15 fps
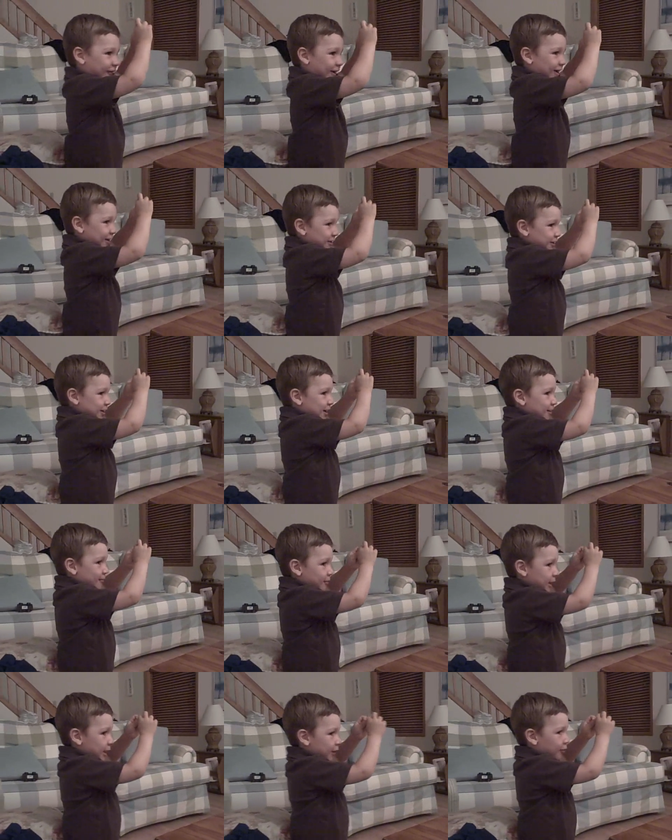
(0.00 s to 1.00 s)
fast
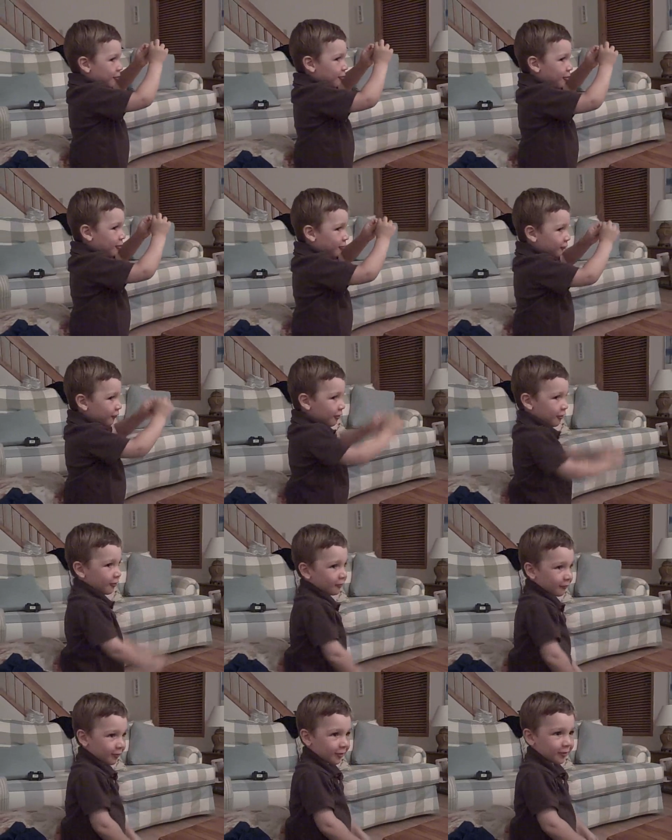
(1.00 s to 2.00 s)
hill
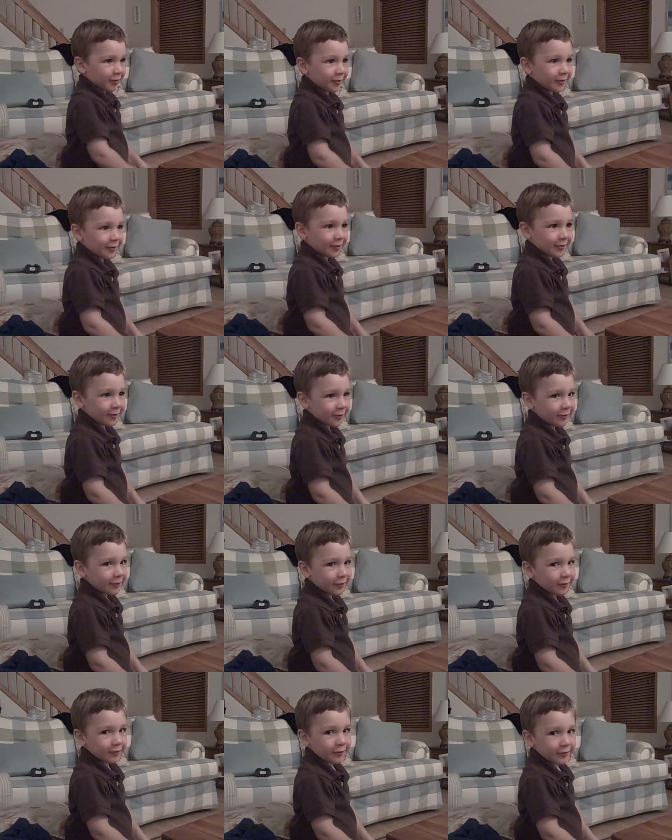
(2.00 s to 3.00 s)
roller.
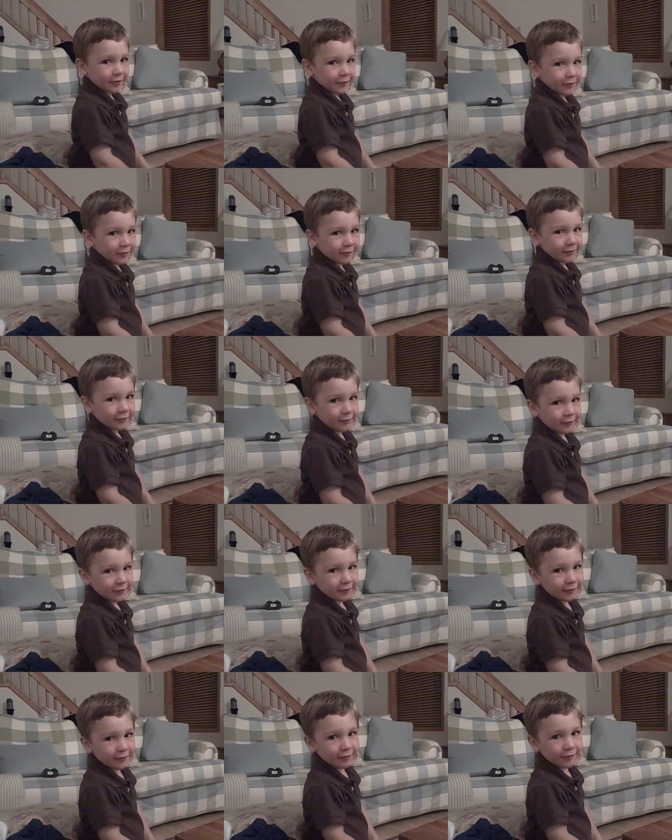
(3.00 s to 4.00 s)
Jack
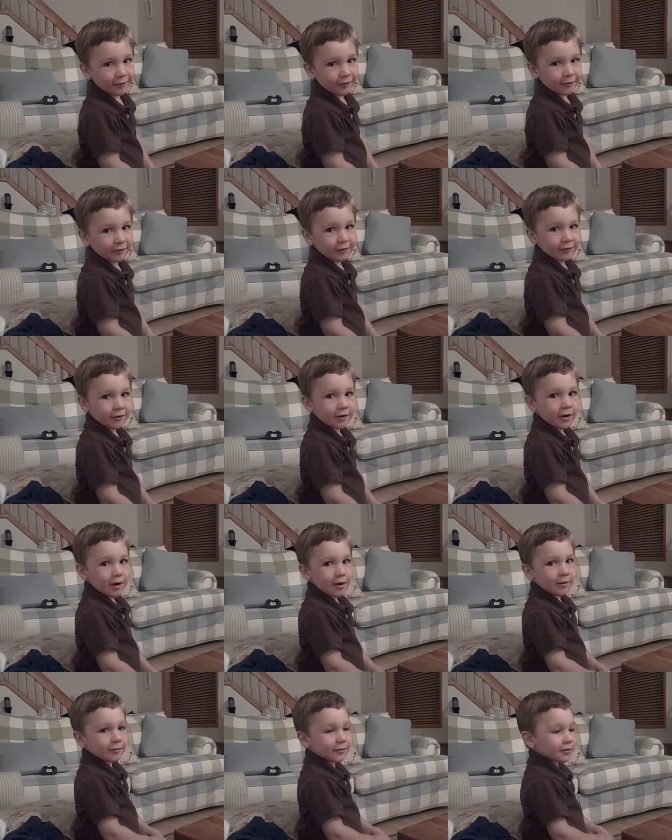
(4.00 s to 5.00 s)
fell down.
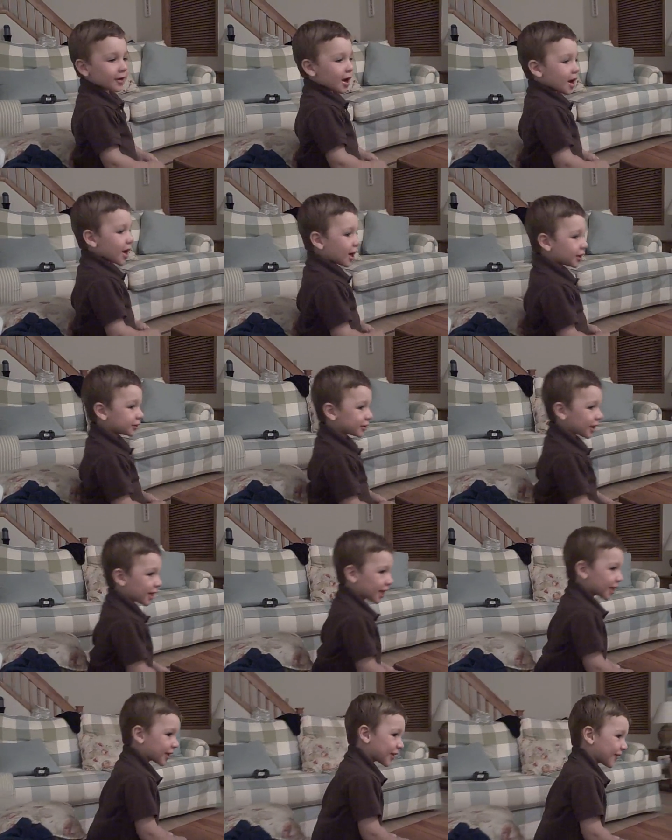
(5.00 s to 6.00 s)
And,
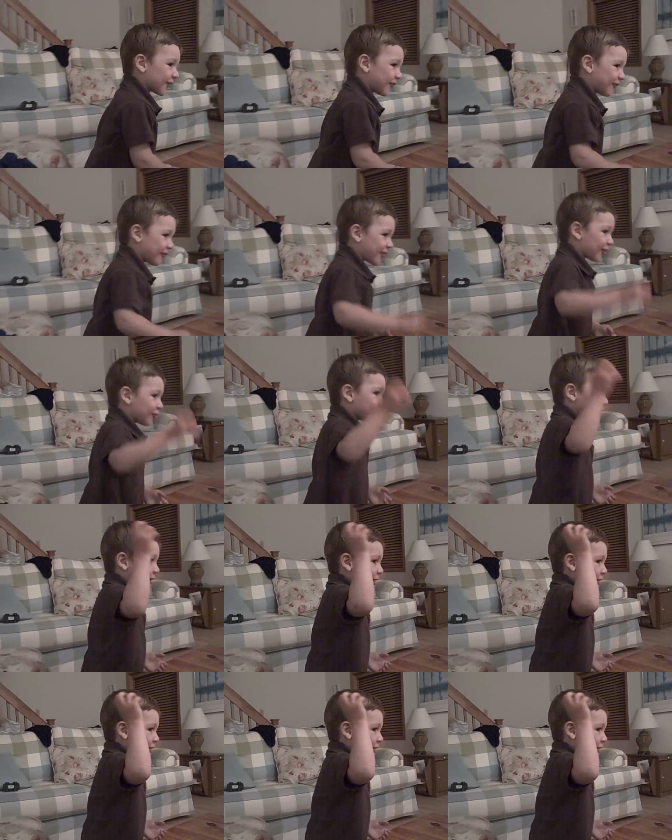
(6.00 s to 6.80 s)
Jack fell